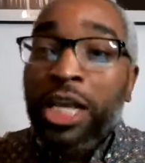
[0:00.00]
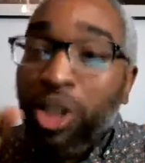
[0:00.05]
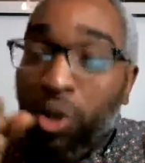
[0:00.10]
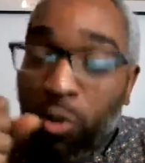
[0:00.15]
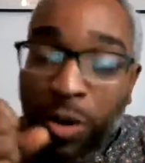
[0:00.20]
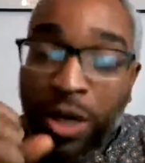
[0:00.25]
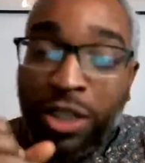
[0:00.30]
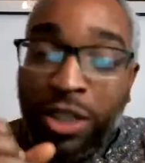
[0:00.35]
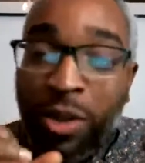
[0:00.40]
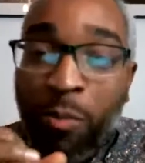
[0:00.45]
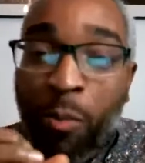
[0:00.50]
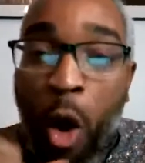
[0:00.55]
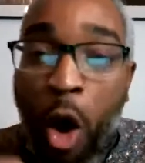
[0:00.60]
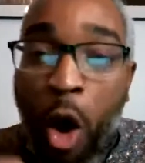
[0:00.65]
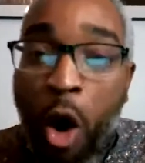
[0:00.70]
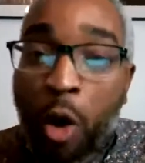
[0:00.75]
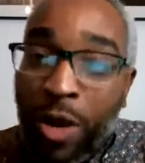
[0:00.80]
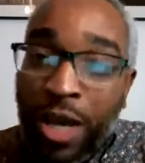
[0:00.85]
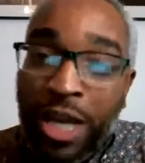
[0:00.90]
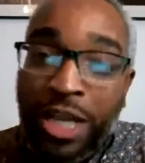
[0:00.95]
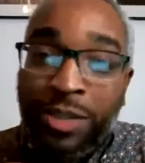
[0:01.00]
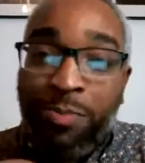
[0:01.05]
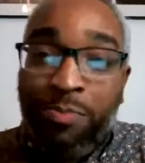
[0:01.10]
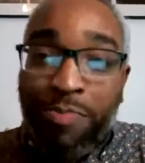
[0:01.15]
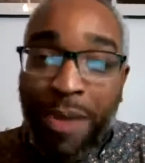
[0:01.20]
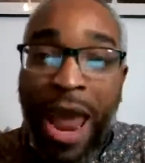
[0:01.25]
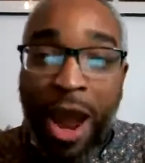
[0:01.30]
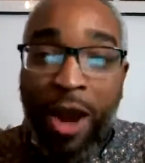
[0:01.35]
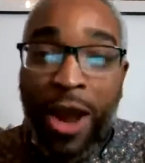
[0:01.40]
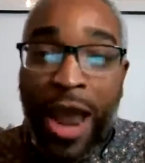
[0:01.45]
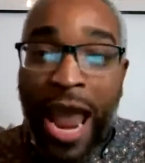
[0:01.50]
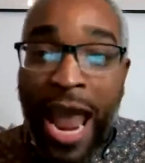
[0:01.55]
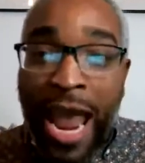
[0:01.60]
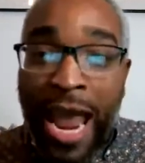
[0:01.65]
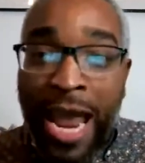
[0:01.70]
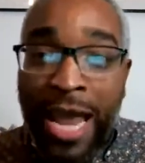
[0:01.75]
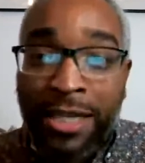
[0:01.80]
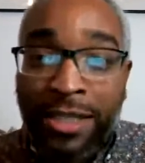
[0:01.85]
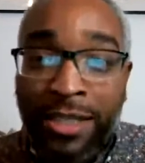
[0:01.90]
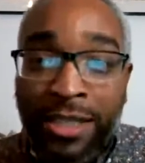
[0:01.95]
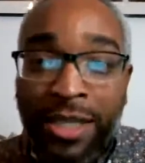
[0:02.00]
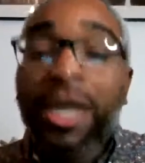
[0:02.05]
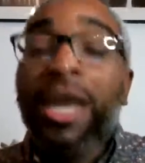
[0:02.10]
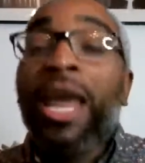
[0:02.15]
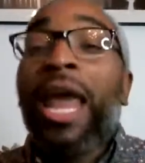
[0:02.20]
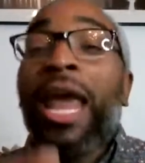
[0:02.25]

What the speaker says: squeezed them all with his bare hands,